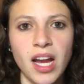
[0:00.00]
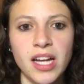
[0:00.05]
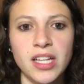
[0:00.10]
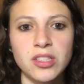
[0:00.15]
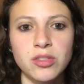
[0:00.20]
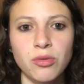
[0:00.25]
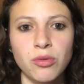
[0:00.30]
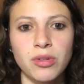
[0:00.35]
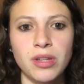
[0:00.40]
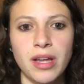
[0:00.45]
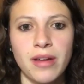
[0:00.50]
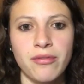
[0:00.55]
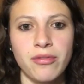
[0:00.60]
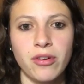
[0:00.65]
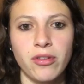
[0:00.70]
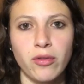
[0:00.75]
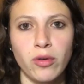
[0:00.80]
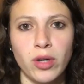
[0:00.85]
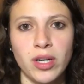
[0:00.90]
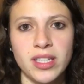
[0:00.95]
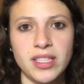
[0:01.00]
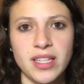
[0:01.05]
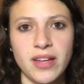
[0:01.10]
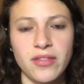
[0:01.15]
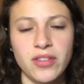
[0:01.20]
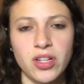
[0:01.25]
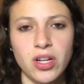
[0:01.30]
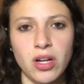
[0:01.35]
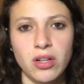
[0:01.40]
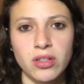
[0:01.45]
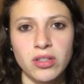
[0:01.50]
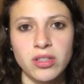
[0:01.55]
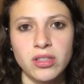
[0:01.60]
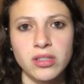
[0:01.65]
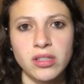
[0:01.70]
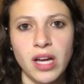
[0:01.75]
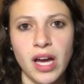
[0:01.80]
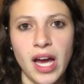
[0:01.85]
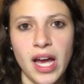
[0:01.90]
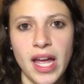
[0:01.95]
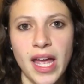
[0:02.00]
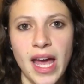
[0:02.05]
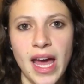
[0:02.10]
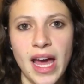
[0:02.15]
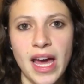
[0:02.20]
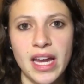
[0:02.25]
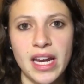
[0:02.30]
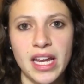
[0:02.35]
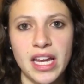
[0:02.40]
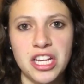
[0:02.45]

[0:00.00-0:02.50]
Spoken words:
I sold them for $47. I had